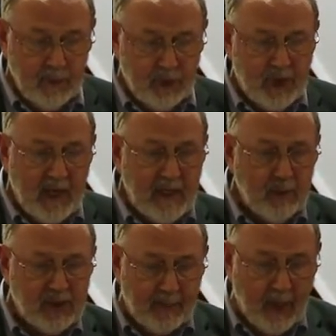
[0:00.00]
saying he
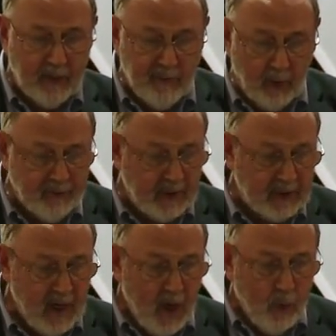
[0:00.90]
was somehow involved in
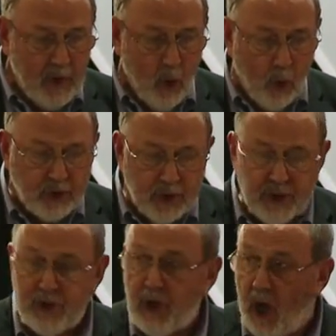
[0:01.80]
it, we ought to
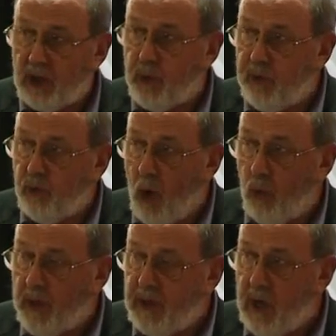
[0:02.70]
start with
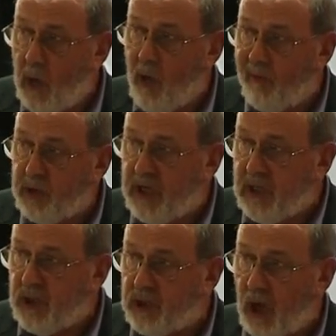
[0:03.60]
what we know of
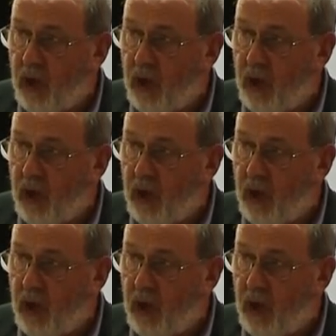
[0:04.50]
Jesus'